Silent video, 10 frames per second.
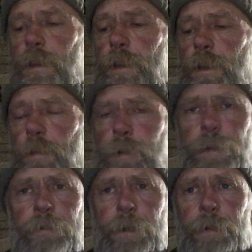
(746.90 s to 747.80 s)
Now the weird
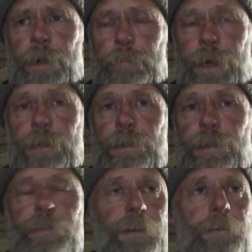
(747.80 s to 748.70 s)
thing about
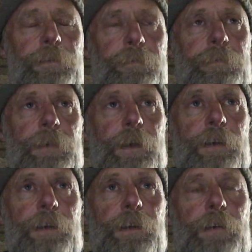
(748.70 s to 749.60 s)
magnets is that
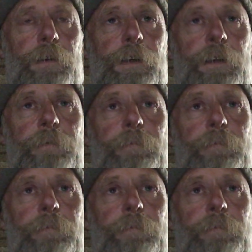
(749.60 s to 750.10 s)
you can